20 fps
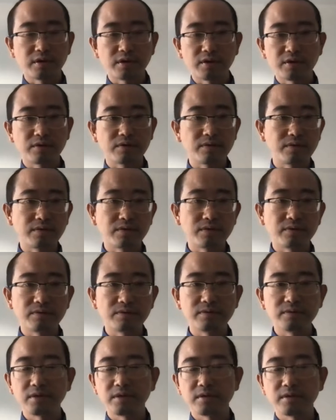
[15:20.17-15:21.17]

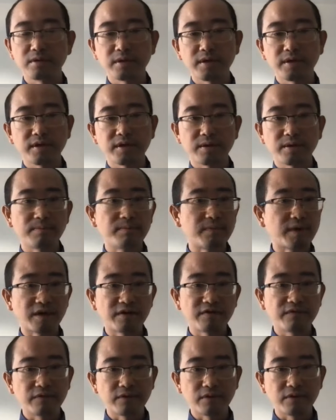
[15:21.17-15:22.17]
Argo, I think
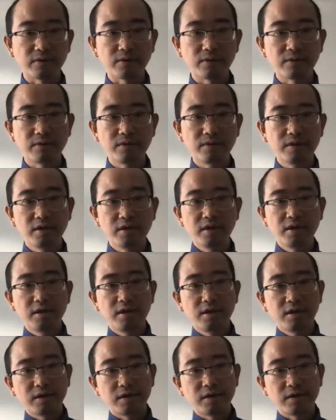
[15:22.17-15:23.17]
Metaflow.
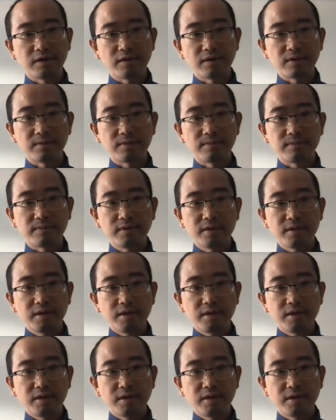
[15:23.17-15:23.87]
um,